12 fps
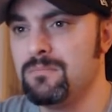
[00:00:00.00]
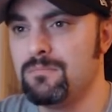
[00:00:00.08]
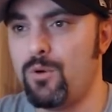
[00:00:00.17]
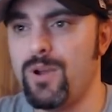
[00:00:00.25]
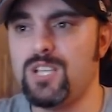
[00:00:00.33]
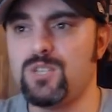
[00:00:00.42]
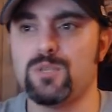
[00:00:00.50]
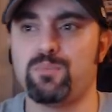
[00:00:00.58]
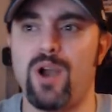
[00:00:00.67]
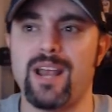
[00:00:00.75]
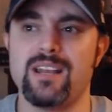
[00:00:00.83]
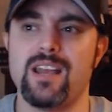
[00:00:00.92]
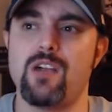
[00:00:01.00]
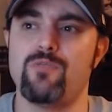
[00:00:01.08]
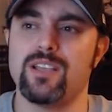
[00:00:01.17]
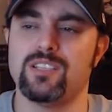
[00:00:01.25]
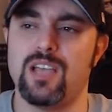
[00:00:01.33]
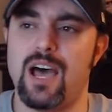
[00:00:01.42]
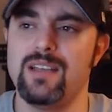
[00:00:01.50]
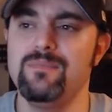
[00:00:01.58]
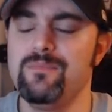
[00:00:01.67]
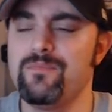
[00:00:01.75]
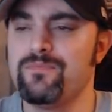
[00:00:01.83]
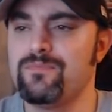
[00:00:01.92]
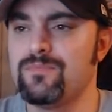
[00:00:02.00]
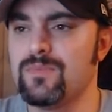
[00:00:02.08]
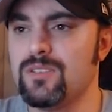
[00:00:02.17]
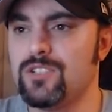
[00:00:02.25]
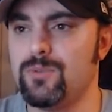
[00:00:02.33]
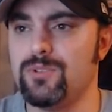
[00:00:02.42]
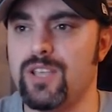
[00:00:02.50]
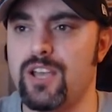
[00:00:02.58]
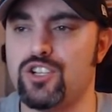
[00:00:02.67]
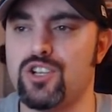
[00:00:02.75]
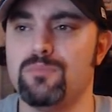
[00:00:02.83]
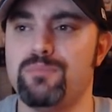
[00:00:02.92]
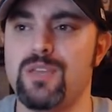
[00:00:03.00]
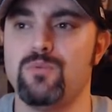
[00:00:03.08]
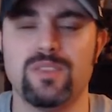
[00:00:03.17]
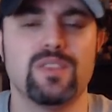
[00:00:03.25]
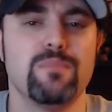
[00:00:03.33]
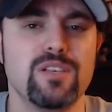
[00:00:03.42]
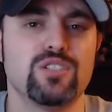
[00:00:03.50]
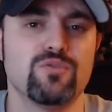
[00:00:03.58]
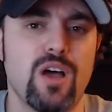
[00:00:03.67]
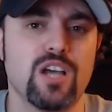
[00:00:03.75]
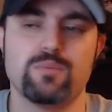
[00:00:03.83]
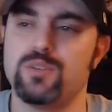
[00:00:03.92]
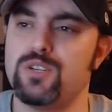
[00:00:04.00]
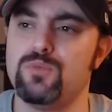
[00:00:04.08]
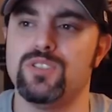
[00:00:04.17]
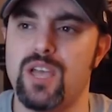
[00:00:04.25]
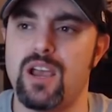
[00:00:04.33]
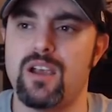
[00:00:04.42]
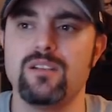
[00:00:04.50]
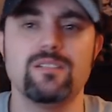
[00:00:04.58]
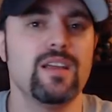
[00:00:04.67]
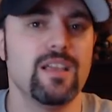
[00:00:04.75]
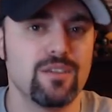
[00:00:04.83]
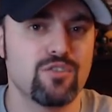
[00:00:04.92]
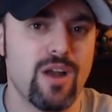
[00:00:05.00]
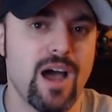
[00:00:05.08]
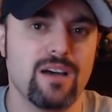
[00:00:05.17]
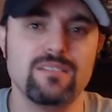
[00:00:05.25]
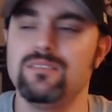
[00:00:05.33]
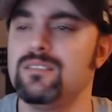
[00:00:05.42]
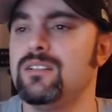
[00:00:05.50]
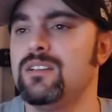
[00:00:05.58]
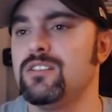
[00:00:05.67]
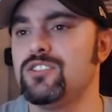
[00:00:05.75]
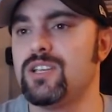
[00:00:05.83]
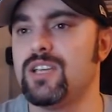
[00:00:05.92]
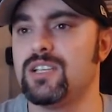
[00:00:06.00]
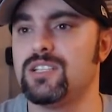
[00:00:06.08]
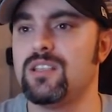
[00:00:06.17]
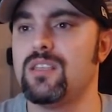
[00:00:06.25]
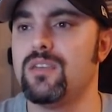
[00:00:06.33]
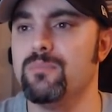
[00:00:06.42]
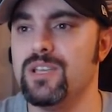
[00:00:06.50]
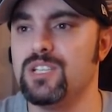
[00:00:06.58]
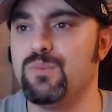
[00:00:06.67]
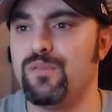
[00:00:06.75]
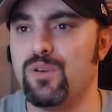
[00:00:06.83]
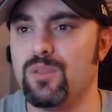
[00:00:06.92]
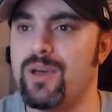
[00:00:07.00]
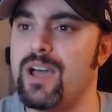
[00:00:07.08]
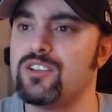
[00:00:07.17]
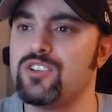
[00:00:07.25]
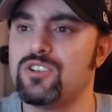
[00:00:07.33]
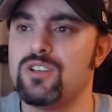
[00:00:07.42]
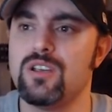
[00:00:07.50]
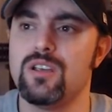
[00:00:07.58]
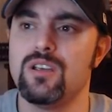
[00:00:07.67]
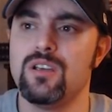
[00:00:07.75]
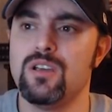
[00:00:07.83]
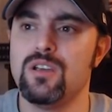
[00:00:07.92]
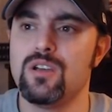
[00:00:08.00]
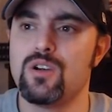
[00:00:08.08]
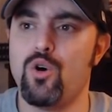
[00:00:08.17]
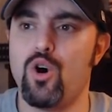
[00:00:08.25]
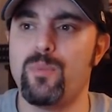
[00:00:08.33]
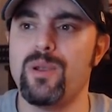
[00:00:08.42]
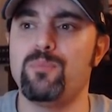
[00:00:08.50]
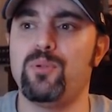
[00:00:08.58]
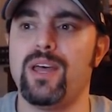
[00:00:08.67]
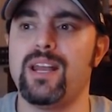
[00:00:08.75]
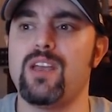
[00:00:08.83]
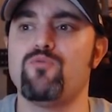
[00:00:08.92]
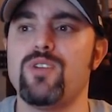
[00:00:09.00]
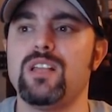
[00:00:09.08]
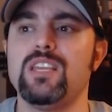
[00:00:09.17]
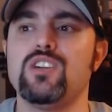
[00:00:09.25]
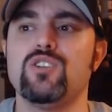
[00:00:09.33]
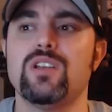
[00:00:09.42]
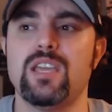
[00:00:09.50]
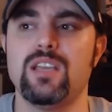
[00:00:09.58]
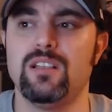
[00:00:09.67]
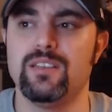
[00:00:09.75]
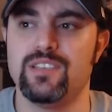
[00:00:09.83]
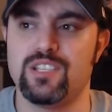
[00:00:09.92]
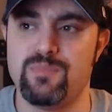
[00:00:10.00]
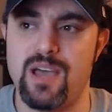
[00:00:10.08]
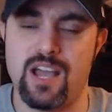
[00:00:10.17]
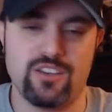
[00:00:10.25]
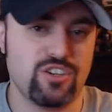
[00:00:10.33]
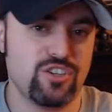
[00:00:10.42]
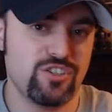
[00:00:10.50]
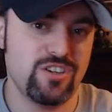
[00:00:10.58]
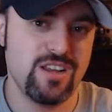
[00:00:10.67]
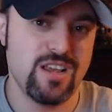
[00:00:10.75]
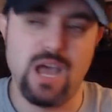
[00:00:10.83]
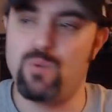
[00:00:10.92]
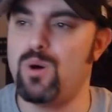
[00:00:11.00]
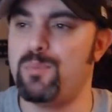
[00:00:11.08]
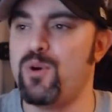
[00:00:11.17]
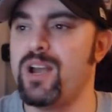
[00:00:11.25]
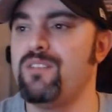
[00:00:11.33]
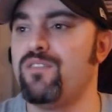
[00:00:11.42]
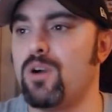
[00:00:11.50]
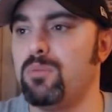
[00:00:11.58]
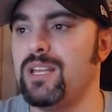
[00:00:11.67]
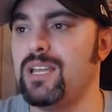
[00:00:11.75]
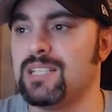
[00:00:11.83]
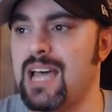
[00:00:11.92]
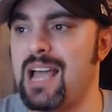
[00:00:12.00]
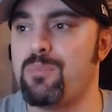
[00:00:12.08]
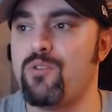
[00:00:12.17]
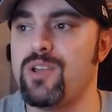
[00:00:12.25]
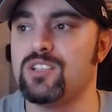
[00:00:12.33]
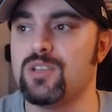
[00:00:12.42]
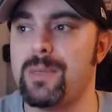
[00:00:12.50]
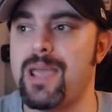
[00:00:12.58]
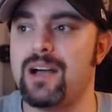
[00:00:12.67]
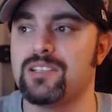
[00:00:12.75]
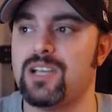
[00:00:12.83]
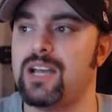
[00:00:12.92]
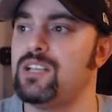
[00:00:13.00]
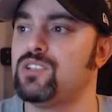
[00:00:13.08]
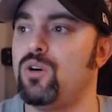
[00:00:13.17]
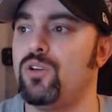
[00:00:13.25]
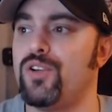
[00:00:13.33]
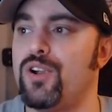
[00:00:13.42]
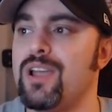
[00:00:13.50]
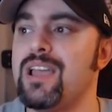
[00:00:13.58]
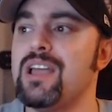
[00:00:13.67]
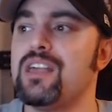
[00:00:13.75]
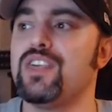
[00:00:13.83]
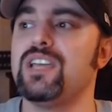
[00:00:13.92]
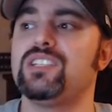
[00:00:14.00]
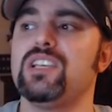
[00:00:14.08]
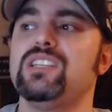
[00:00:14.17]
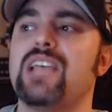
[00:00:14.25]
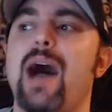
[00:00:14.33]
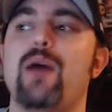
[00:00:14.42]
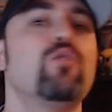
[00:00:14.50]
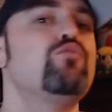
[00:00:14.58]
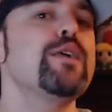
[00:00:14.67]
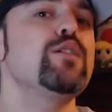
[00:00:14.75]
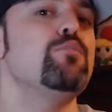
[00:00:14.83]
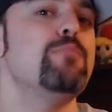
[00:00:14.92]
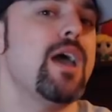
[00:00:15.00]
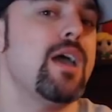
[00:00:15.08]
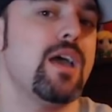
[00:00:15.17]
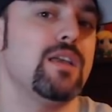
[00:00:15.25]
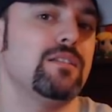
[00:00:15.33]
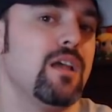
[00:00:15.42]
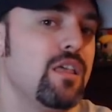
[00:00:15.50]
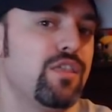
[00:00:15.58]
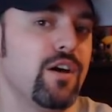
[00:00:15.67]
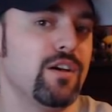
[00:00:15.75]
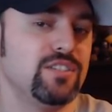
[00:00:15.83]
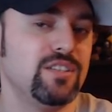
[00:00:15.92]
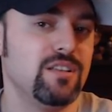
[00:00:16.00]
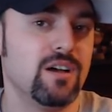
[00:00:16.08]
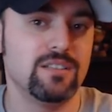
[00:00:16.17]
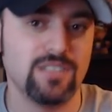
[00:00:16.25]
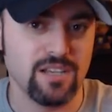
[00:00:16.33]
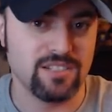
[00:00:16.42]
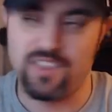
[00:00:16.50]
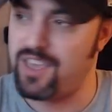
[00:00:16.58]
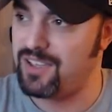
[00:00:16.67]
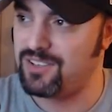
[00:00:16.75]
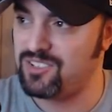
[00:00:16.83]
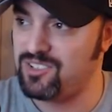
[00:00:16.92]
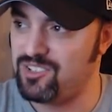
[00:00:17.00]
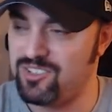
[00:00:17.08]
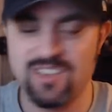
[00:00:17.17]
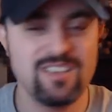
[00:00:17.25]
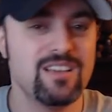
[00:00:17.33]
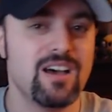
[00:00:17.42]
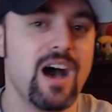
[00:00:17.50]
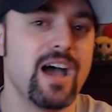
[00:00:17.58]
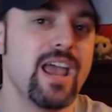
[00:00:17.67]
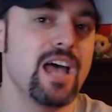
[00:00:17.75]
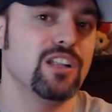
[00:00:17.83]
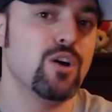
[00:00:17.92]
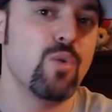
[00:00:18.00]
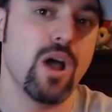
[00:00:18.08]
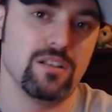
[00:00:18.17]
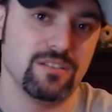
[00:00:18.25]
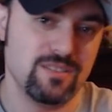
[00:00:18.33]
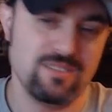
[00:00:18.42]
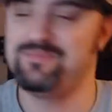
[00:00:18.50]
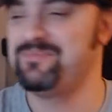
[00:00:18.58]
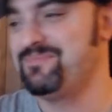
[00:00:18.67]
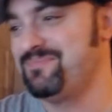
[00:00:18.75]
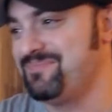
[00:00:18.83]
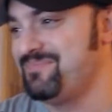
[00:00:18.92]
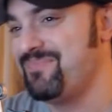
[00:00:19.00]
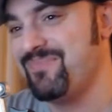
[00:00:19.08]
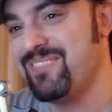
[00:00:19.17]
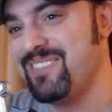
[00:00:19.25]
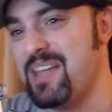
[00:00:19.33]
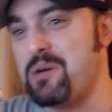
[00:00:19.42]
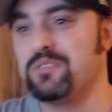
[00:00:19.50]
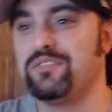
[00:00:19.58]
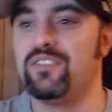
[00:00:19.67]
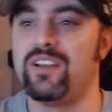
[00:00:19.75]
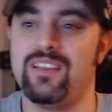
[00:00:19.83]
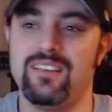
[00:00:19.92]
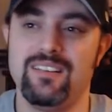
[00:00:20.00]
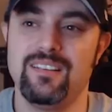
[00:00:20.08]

Maryse was pregnant at ringside. She was there. She couldn't be with The Miztourage, but she was there in the crowd. She kissed The Miz before the match. Corbin played a really good heel in this match. At one point, he verbally attacked Maryse on the outside. He told her, This is how a real man does, uh, does things. I LOL'd. That was funny.